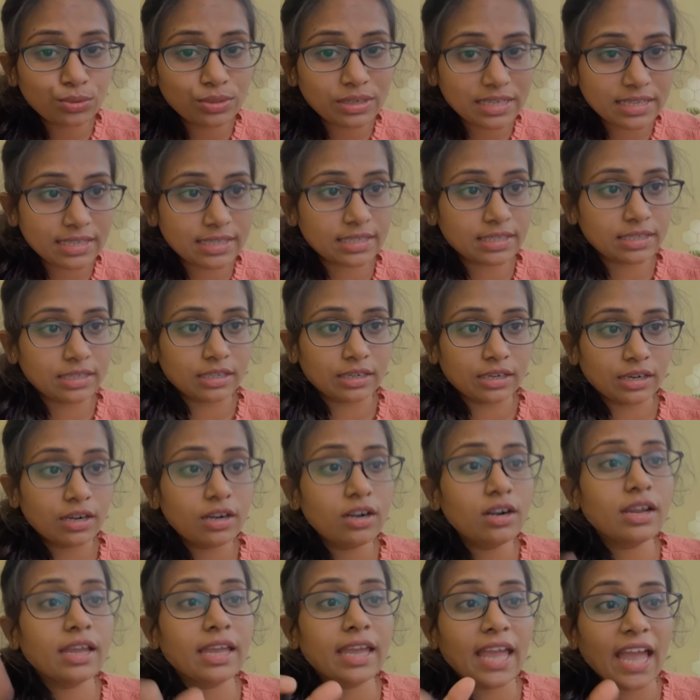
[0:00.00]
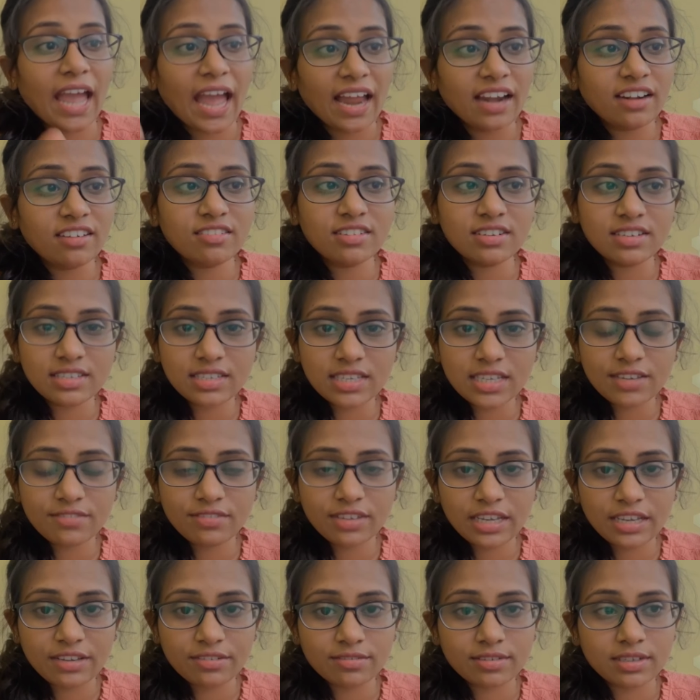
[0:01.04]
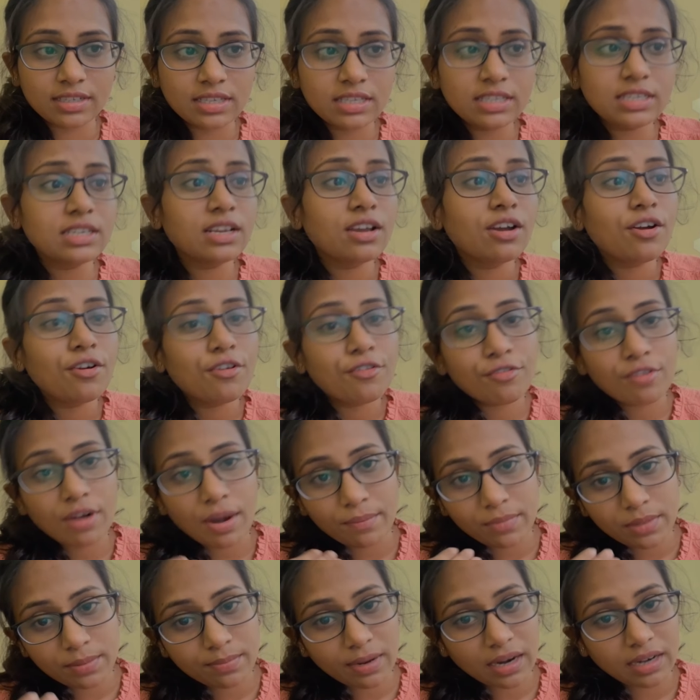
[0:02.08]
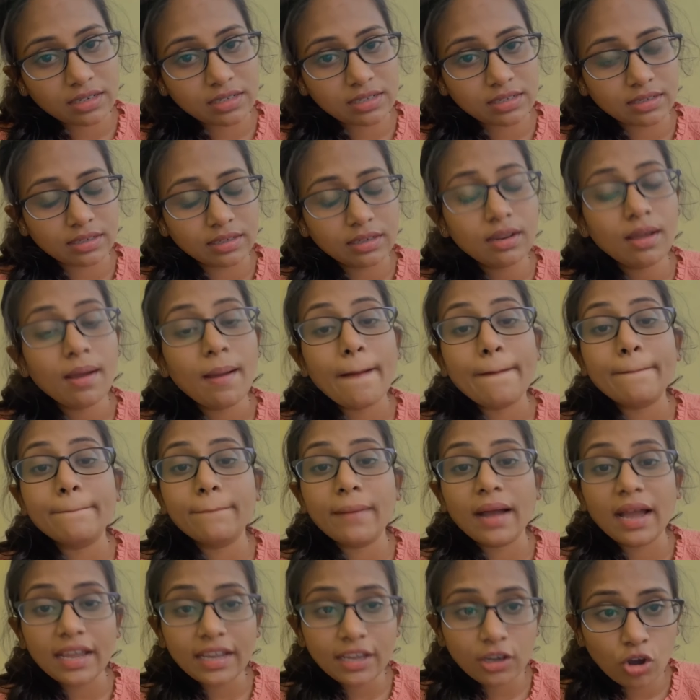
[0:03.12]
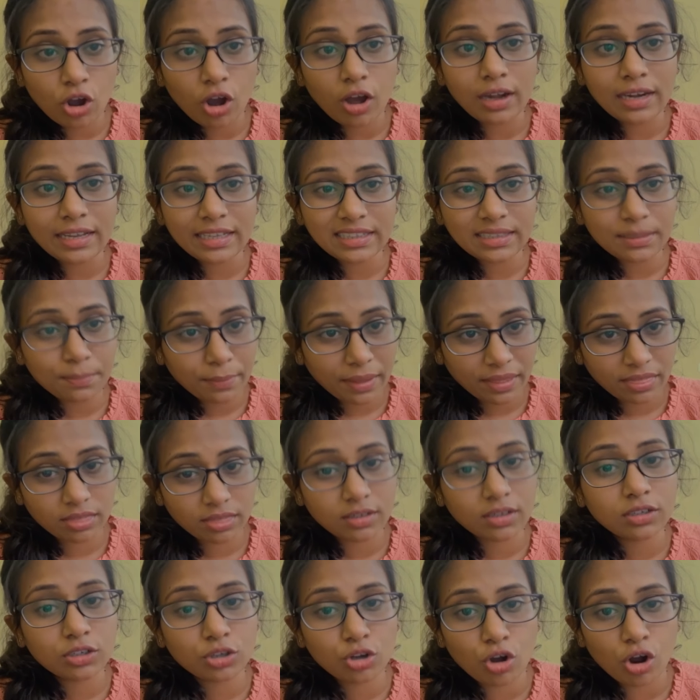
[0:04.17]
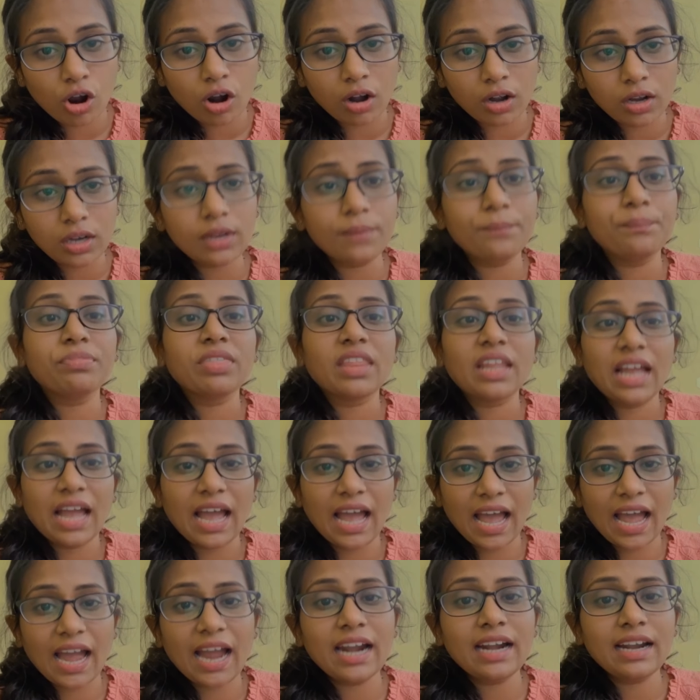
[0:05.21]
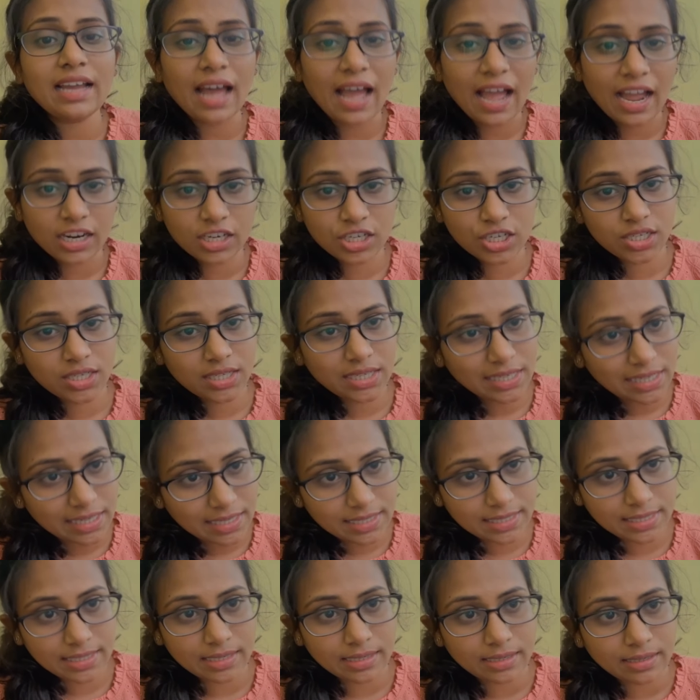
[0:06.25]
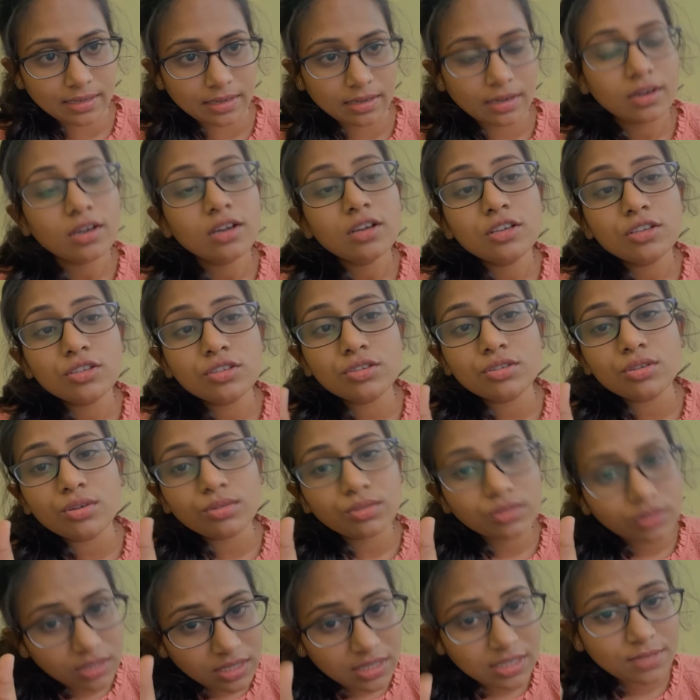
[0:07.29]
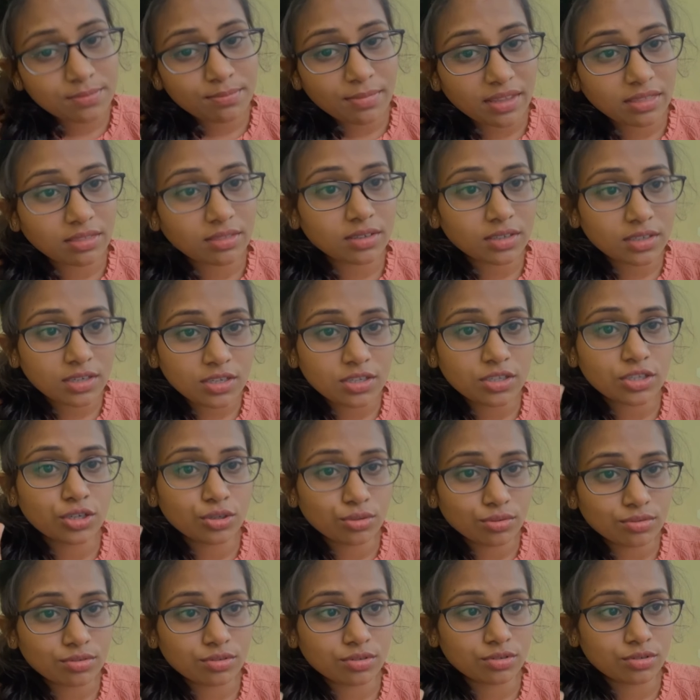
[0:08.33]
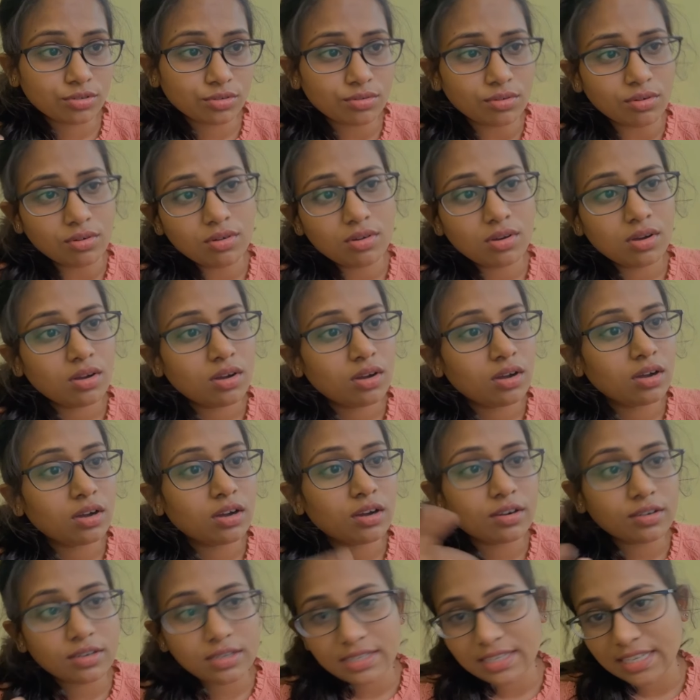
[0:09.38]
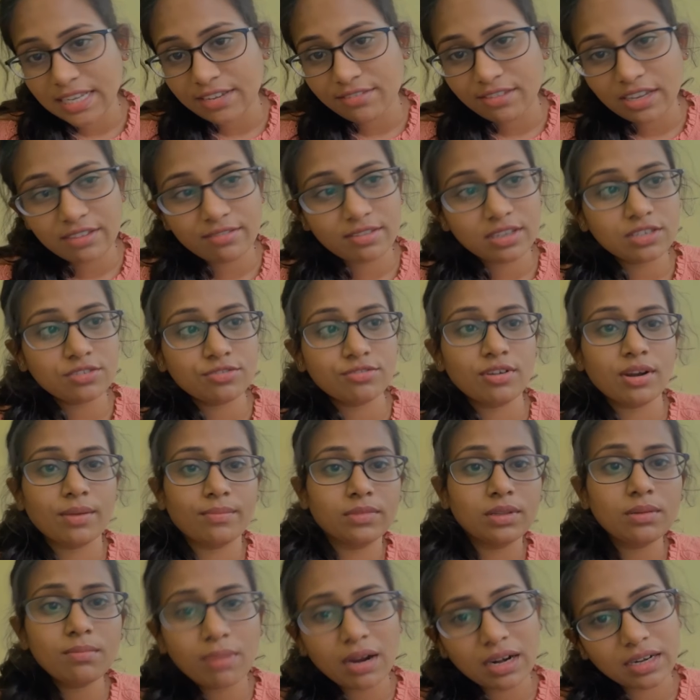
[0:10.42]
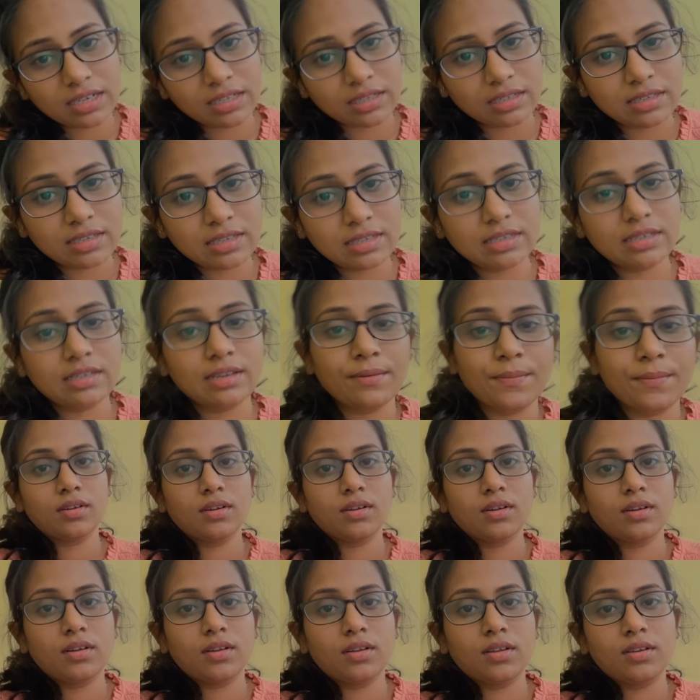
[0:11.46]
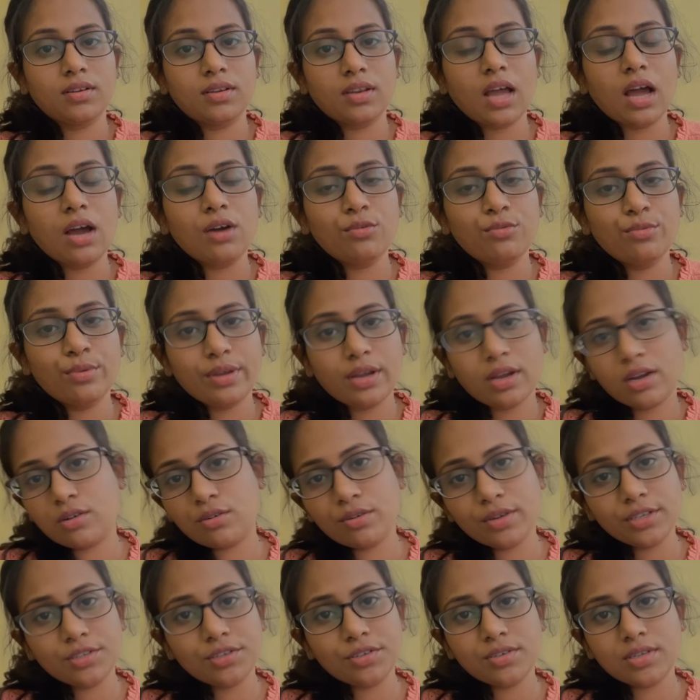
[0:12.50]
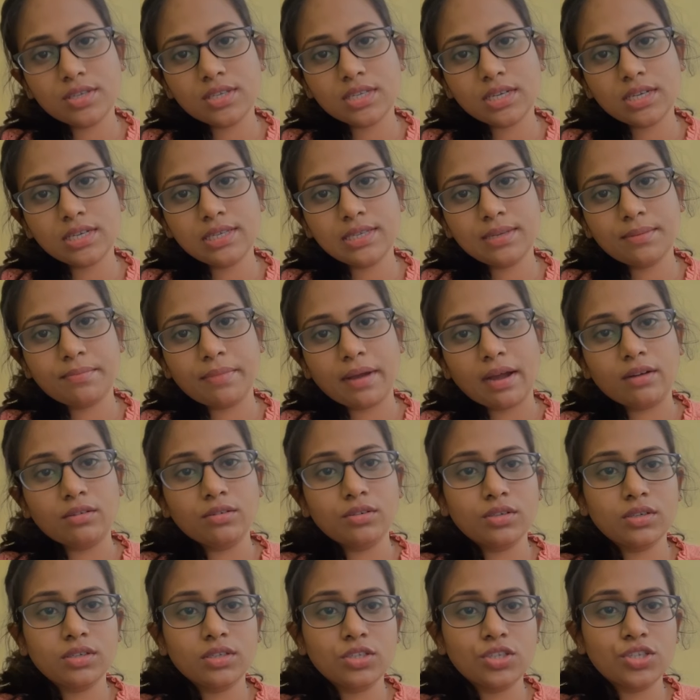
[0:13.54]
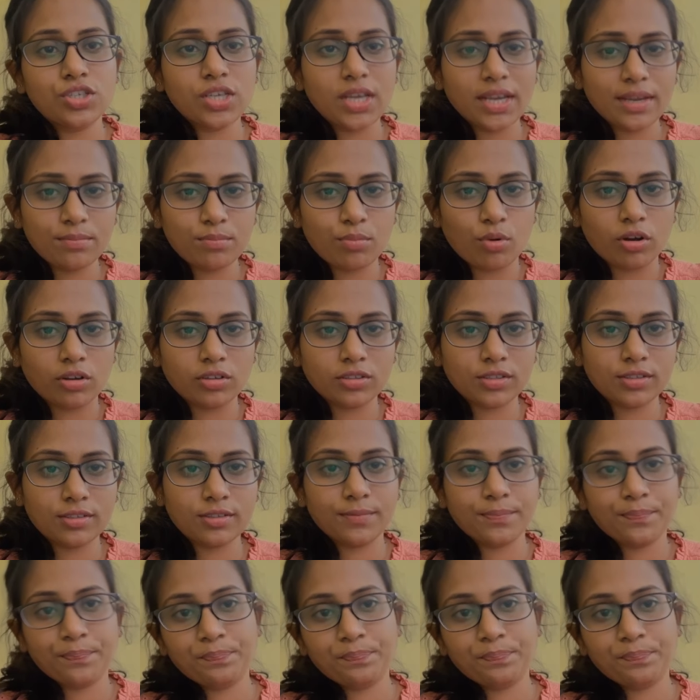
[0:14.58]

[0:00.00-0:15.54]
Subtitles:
listener can receive events from the button by calling the method called add action listener. So this method is used to receive events from the buttons. Now we are going to discuss about checkbox.